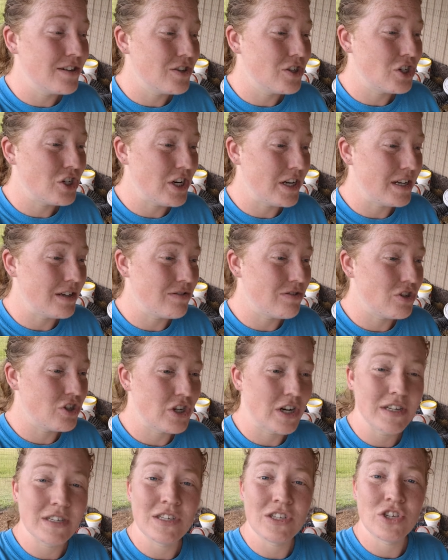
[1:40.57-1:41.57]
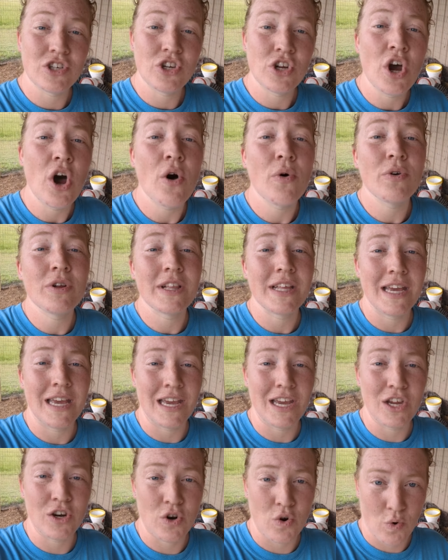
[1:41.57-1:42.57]
she just totally
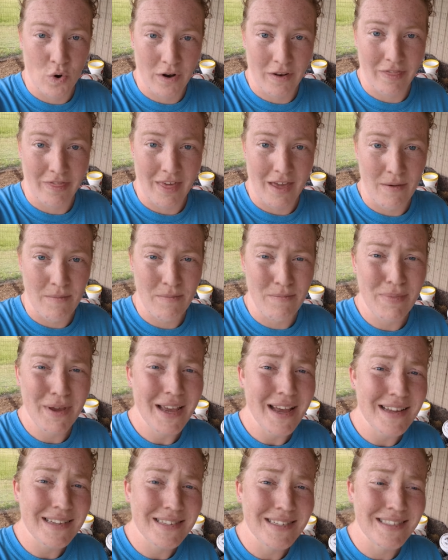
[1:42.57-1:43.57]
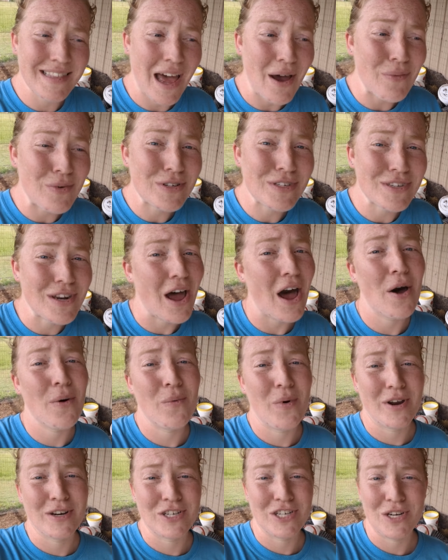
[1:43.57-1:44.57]
ignored them because that was not
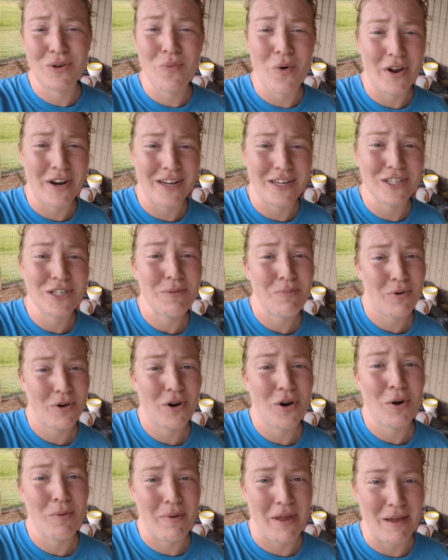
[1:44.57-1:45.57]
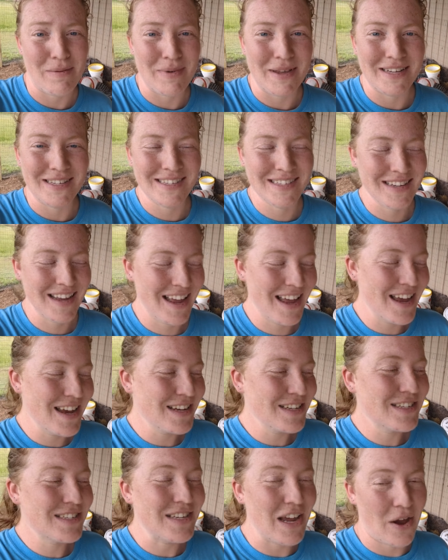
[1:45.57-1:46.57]
where she wanted to put her babies.
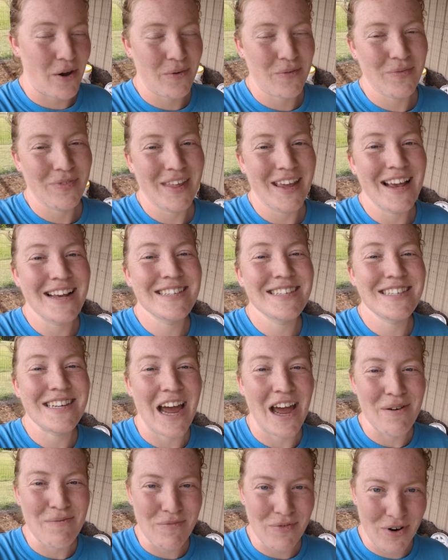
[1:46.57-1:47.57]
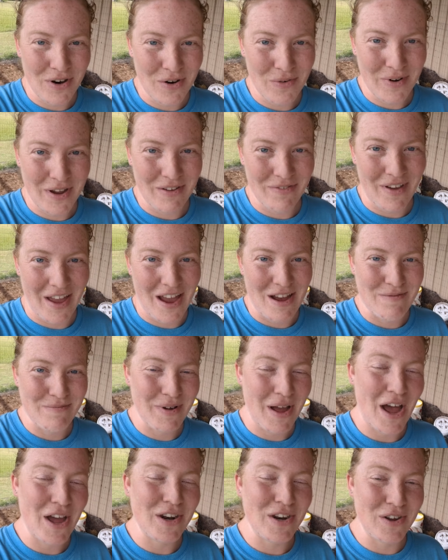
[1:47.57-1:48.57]
So it's time for a revamp,
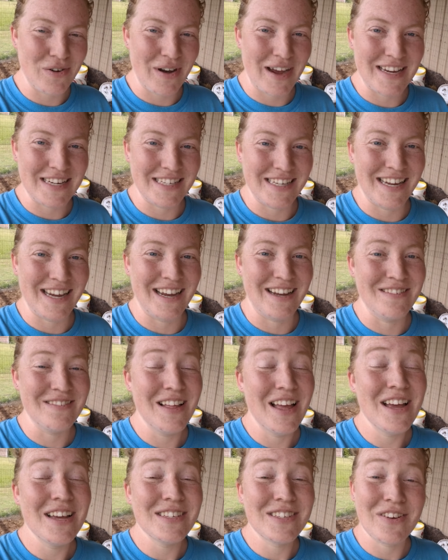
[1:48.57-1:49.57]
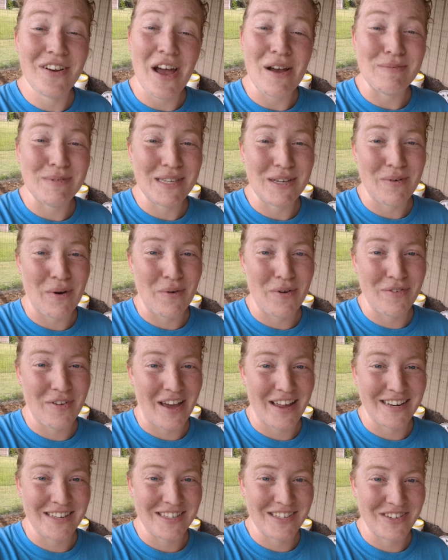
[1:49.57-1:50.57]
a new idea. So come see what we've
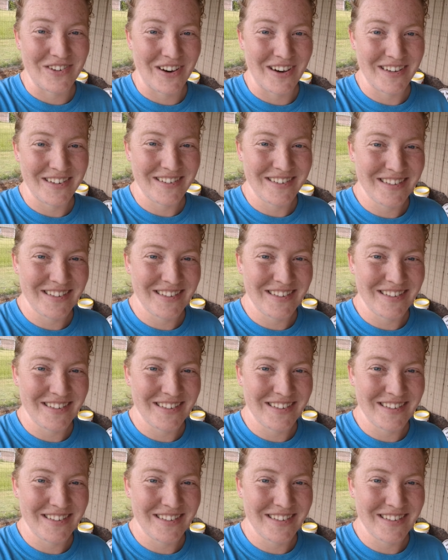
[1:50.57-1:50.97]
got in store.